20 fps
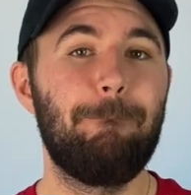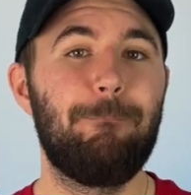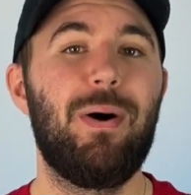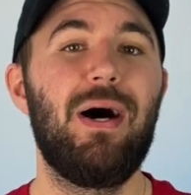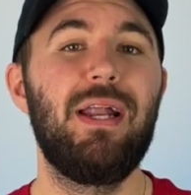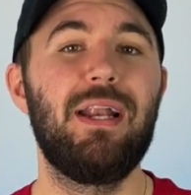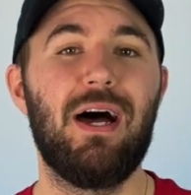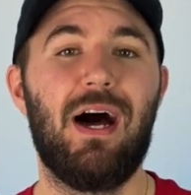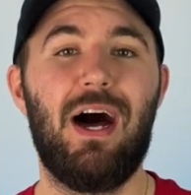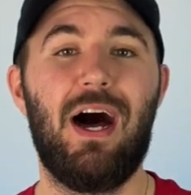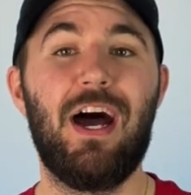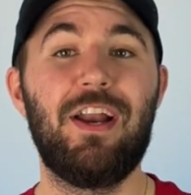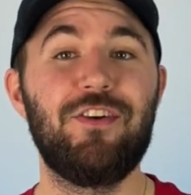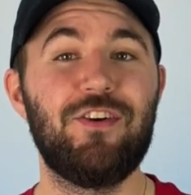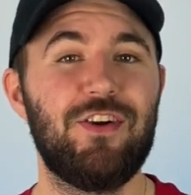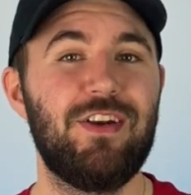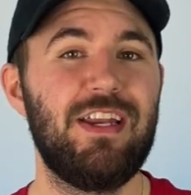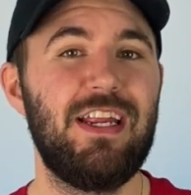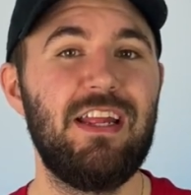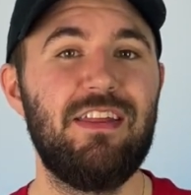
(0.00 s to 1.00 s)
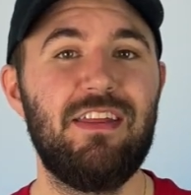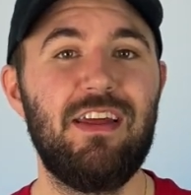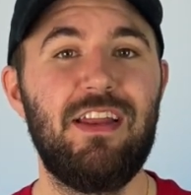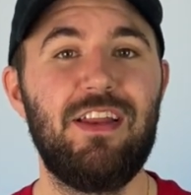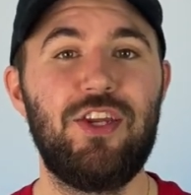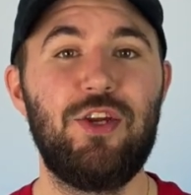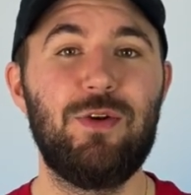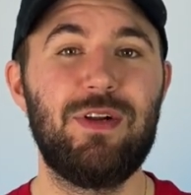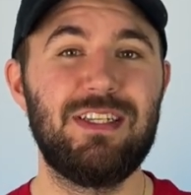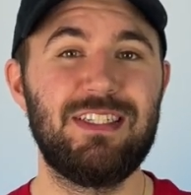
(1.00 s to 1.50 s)
But underneath it,
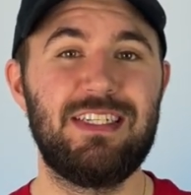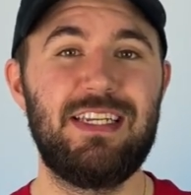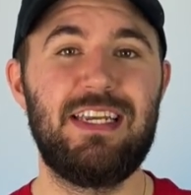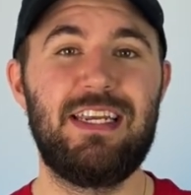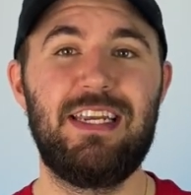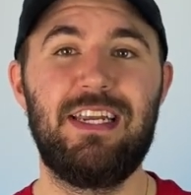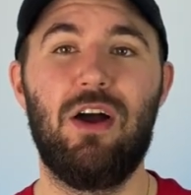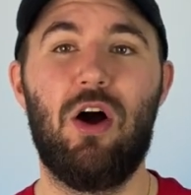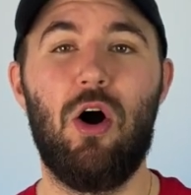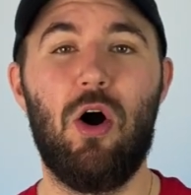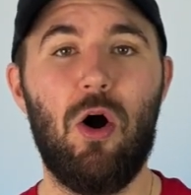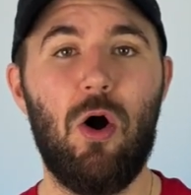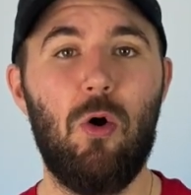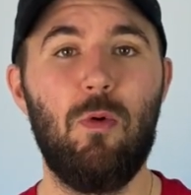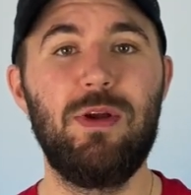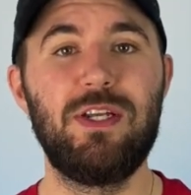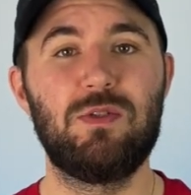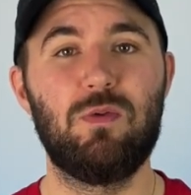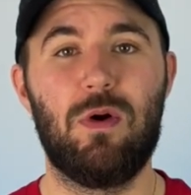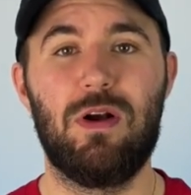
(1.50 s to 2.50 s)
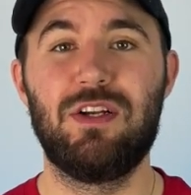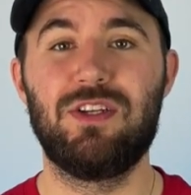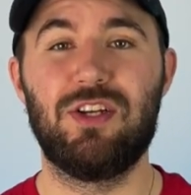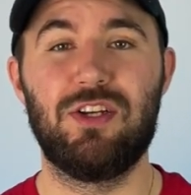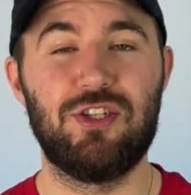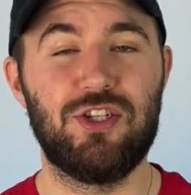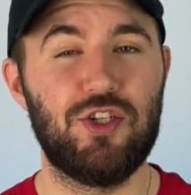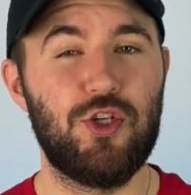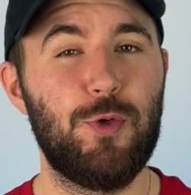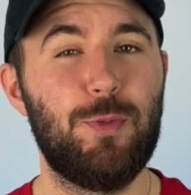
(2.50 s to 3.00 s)
you can see he always wears
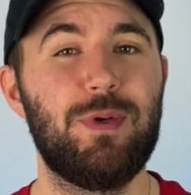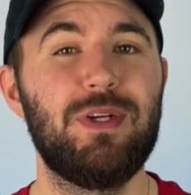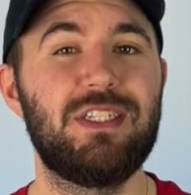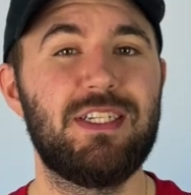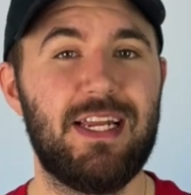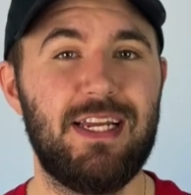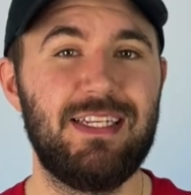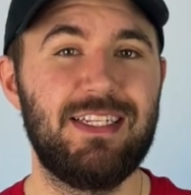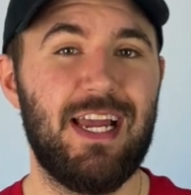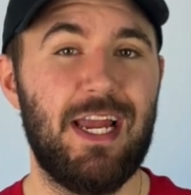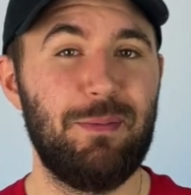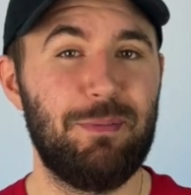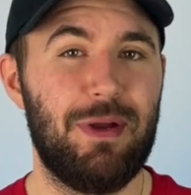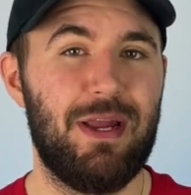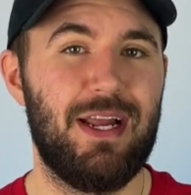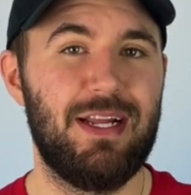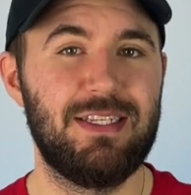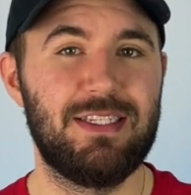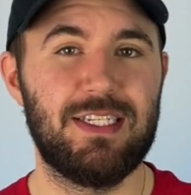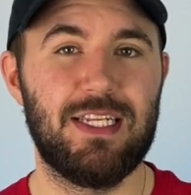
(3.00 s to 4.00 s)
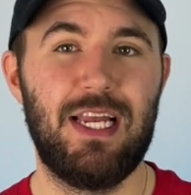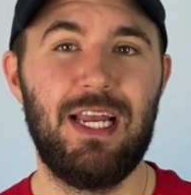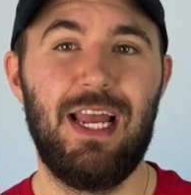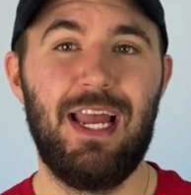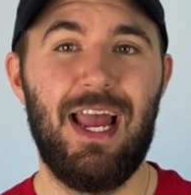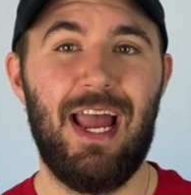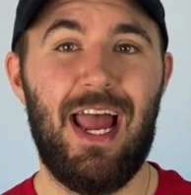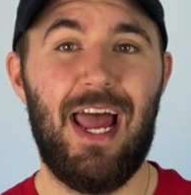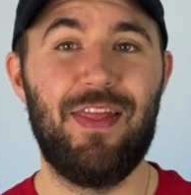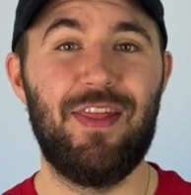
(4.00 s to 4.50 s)
super skin tight pants,
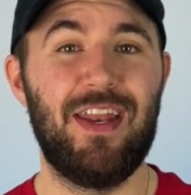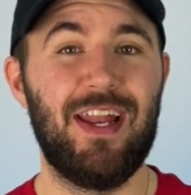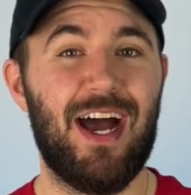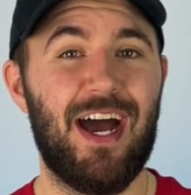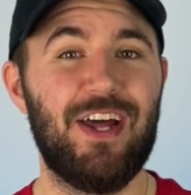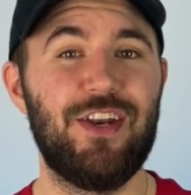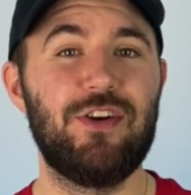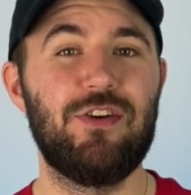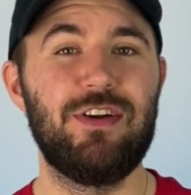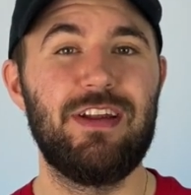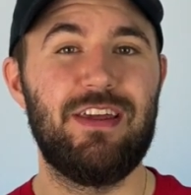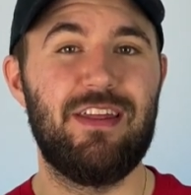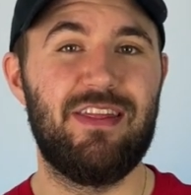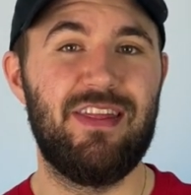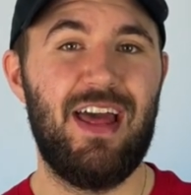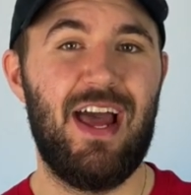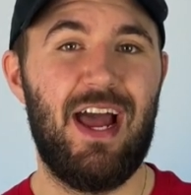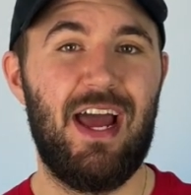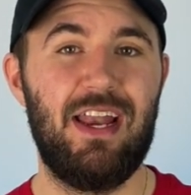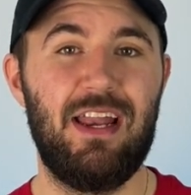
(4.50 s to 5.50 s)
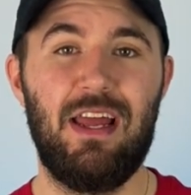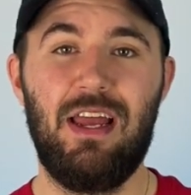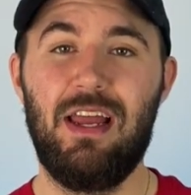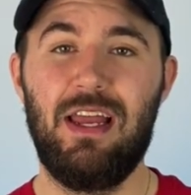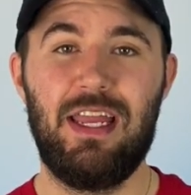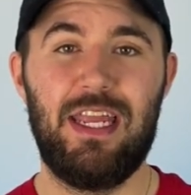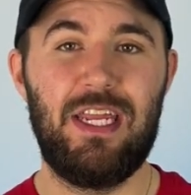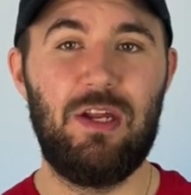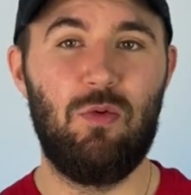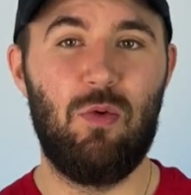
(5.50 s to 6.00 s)
and then underneath that,
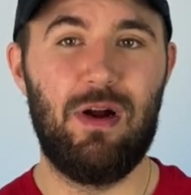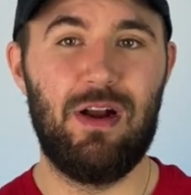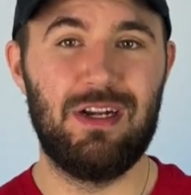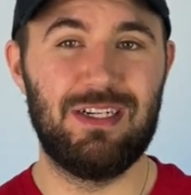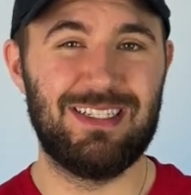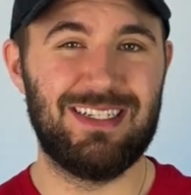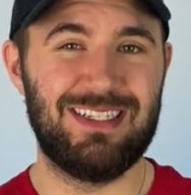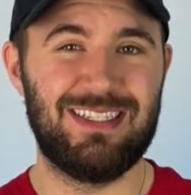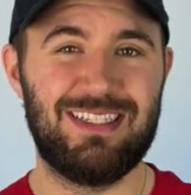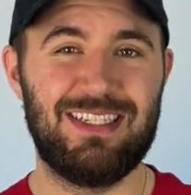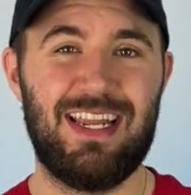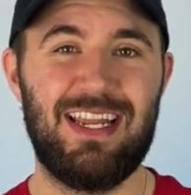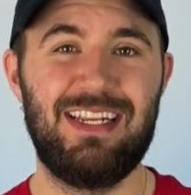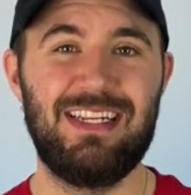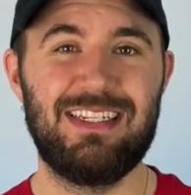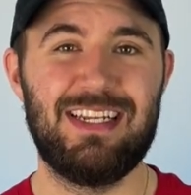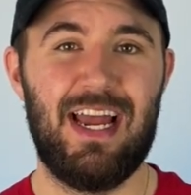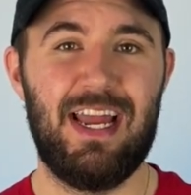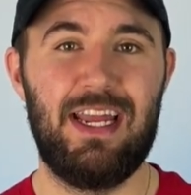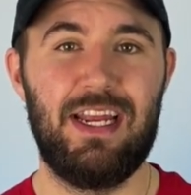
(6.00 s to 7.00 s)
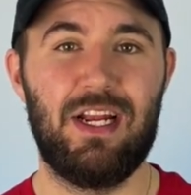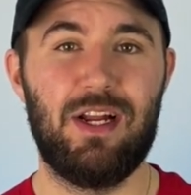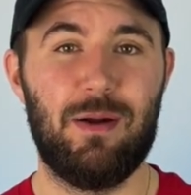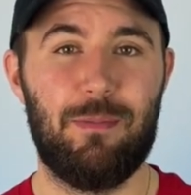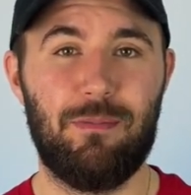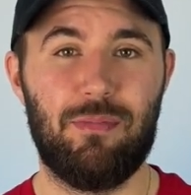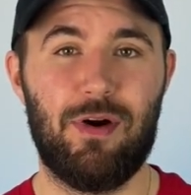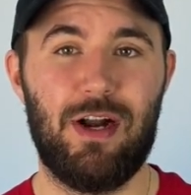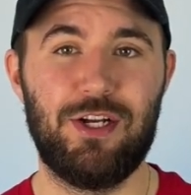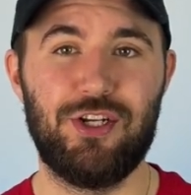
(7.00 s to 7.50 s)
he wears skin tight
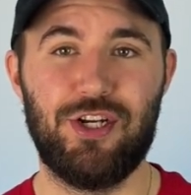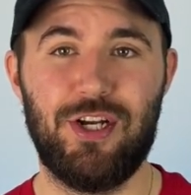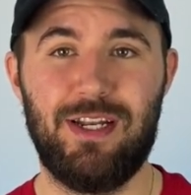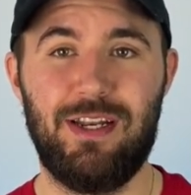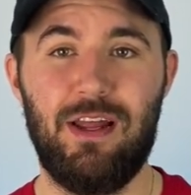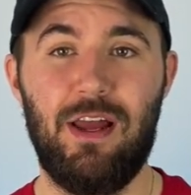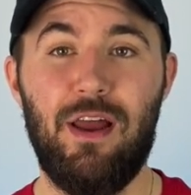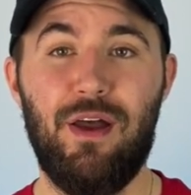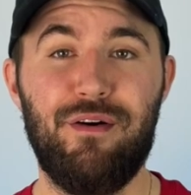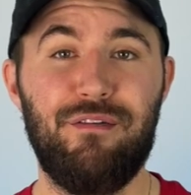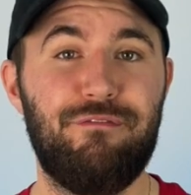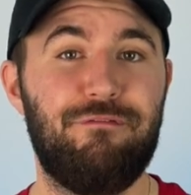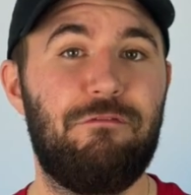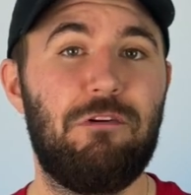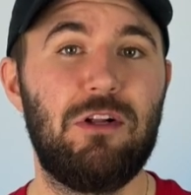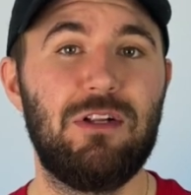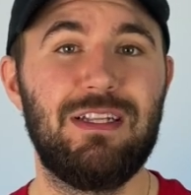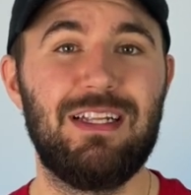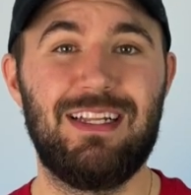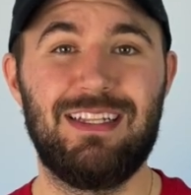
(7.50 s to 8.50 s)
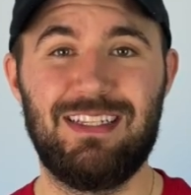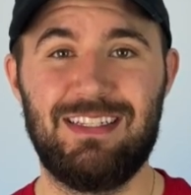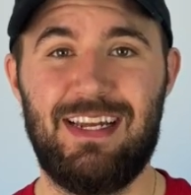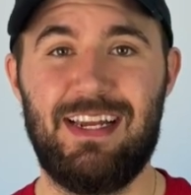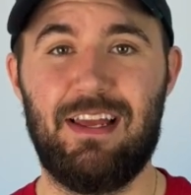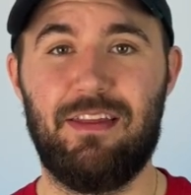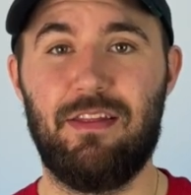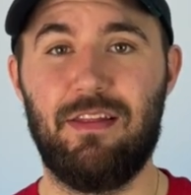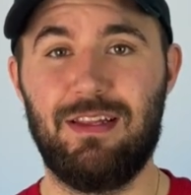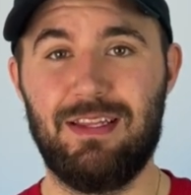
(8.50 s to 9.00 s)
compression full
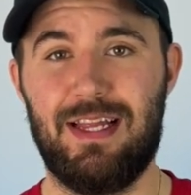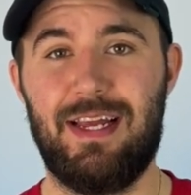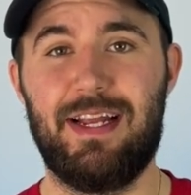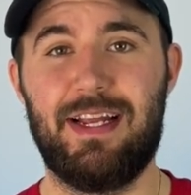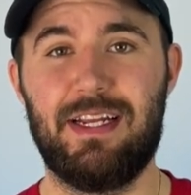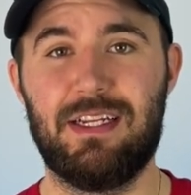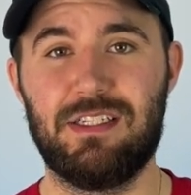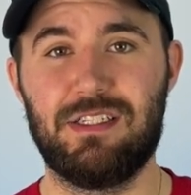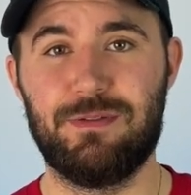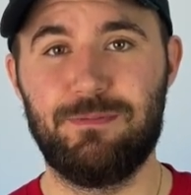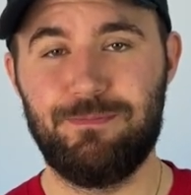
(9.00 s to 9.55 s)
length leggings.